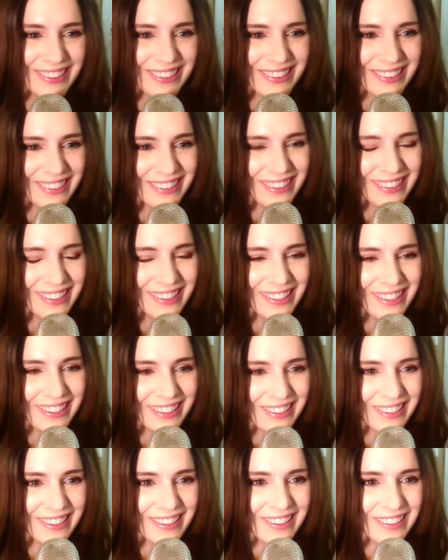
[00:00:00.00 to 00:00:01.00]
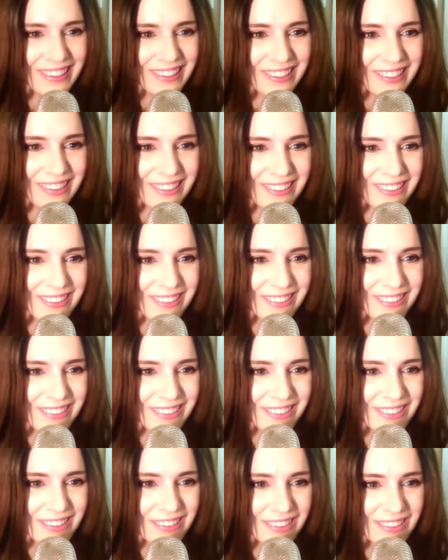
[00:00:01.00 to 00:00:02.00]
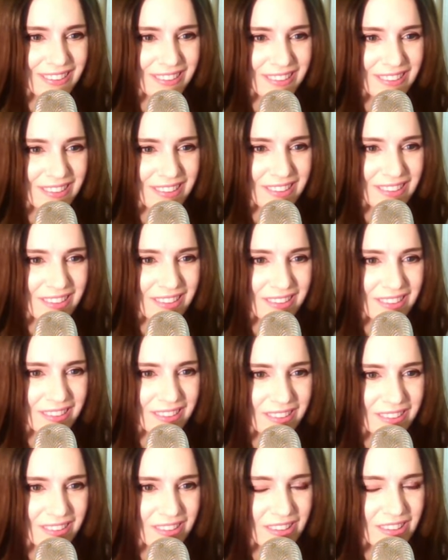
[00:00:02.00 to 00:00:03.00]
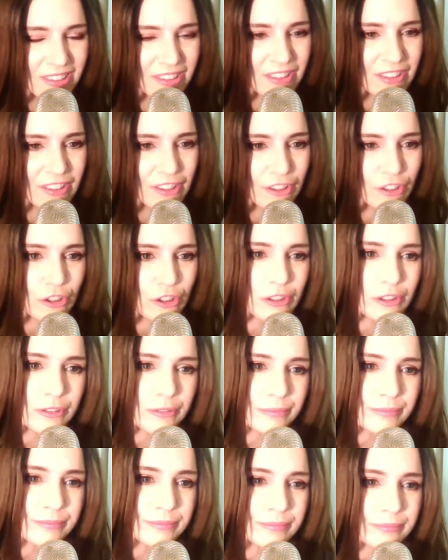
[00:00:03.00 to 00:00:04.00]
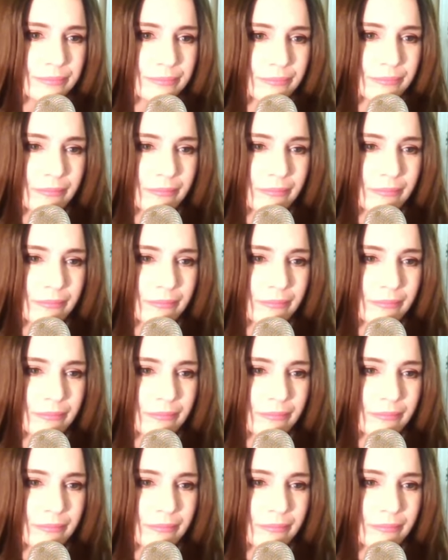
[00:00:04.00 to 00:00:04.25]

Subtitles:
No words are spoken by the person on screen.